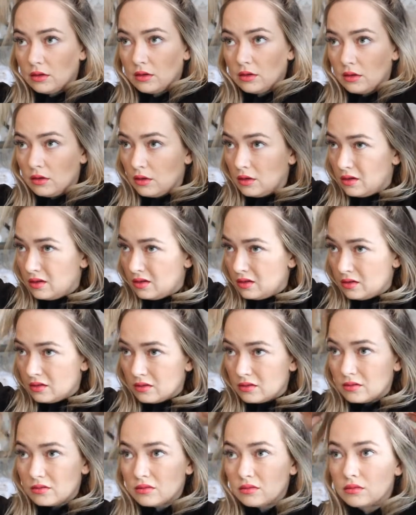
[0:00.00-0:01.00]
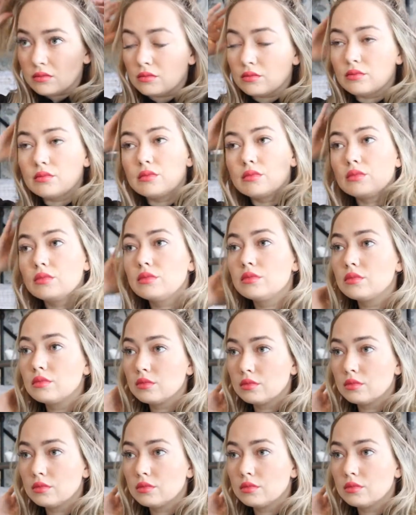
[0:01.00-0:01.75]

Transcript: (no one is talking)